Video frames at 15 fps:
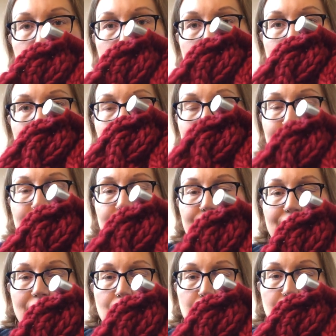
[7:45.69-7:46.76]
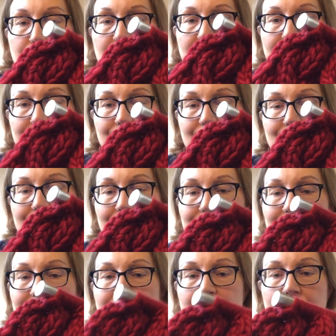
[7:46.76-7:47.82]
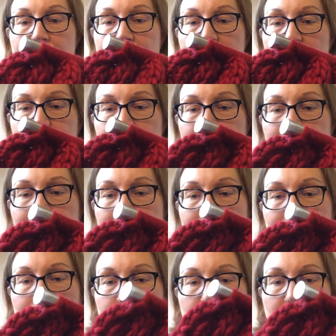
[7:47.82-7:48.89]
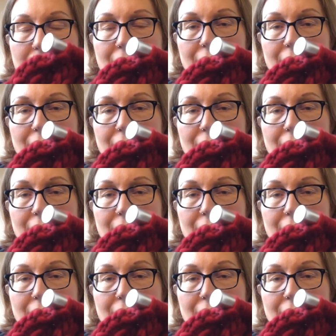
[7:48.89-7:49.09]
purl stitches at the both ends, is at the seam,